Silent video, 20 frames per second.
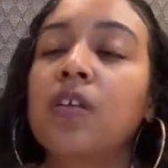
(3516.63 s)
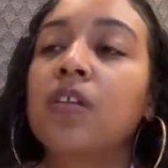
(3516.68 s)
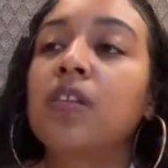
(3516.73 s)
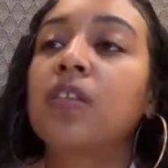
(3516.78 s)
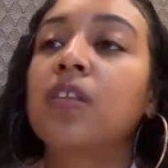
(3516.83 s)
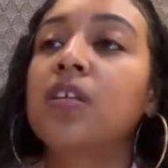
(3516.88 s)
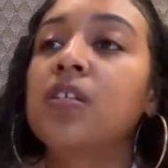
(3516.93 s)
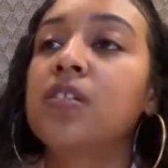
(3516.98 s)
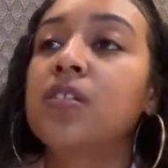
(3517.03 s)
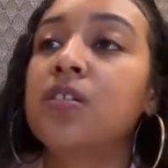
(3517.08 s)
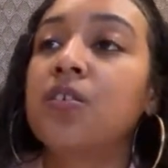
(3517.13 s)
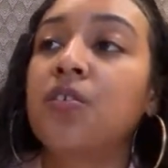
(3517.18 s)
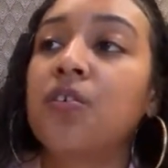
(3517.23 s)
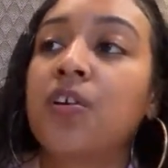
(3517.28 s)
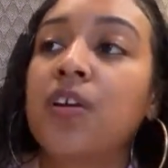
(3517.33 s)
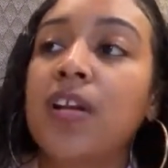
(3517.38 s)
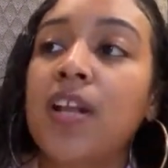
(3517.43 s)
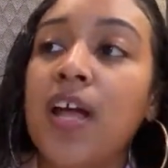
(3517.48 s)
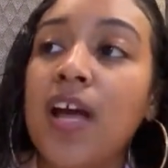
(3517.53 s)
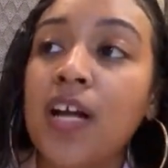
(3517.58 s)
things that are
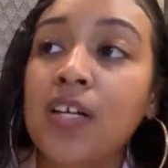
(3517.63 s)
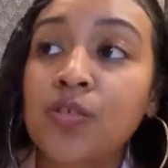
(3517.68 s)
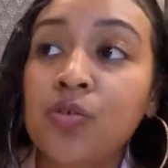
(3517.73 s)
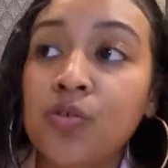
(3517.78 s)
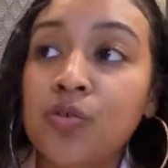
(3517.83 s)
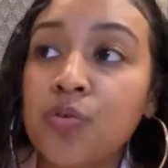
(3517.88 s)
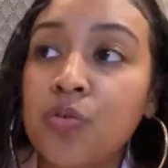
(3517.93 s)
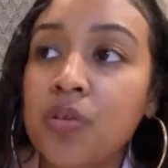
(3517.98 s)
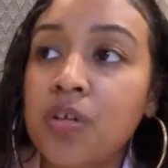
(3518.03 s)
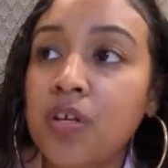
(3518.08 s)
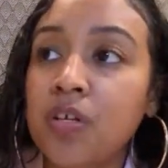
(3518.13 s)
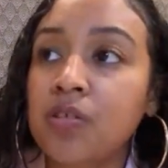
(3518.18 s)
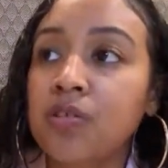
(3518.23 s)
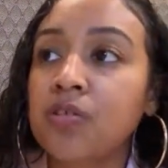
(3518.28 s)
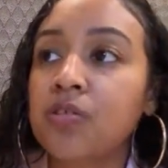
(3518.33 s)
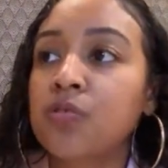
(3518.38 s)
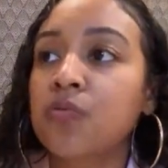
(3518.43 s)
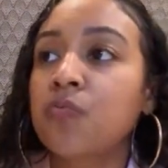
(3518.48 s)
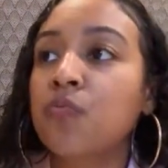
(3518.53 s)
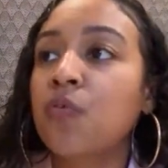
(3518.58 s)
natural, that is
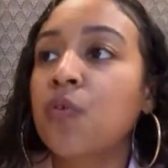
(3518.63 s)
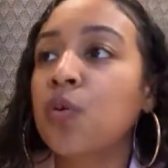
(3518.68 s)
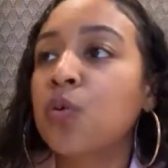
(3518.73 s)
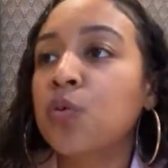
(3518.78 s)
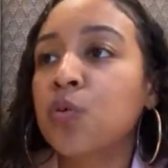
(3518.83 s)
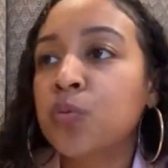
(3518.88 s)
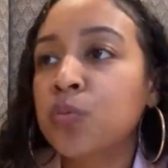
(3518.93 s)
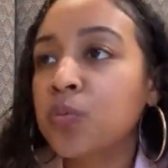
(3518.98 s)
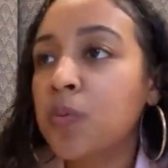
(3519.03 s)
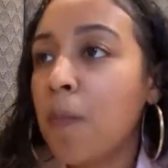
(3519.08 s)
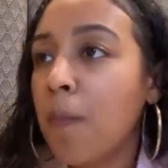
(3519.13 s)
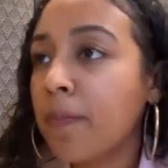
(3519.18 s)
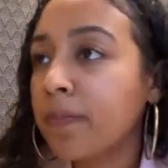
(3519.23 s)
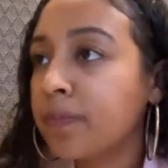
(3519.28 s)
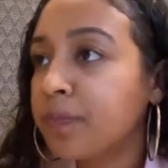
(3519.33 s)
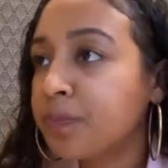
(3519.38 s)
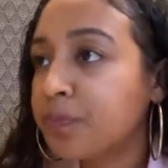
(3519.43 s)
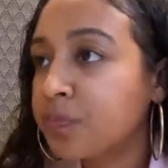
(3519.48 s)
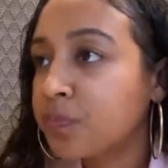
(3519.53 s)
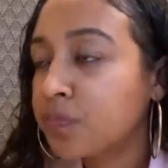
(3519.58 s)
grown
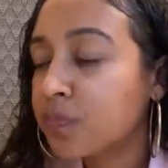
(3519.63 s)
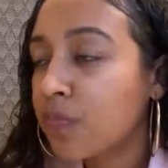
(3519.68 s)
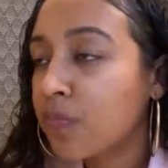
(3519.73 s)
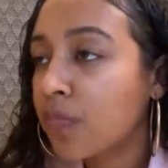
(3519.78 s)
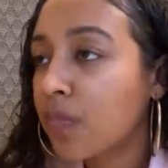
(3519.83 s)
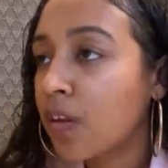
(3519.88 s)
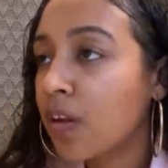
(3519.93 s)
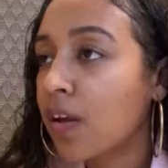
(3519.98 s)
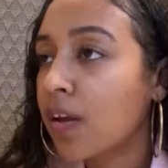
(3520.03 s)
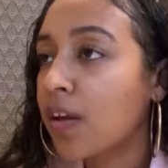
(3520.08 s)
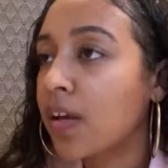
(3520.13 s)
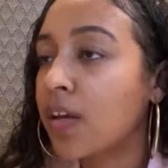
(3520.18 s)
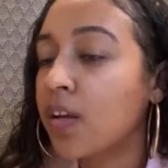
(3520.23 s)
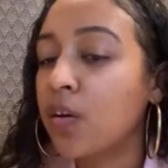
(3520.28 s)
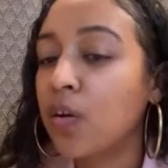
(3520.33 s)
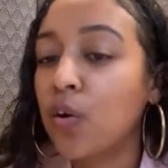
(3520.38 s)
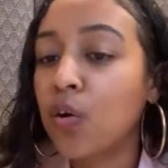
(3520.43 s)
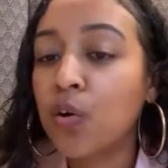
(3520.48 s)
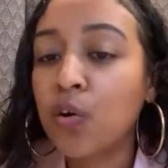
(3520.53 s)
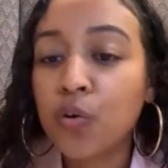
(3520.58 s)
in
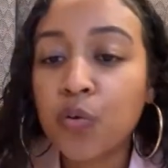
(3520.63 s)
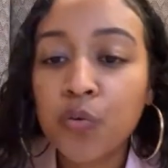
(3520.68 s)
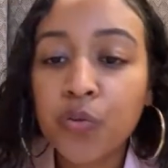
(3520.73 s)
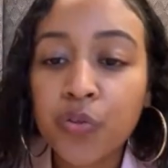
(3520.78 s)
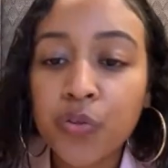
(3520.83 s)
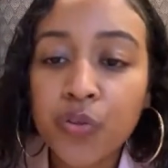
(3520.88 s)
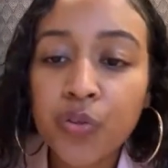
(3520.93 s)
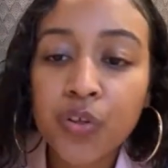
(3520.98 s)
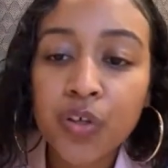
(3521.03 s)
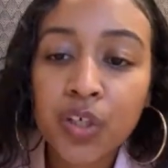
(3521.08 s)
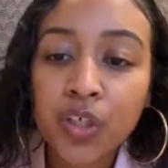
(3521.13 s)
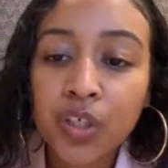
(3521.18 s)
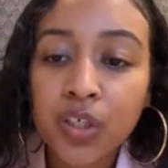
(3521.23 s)
earth,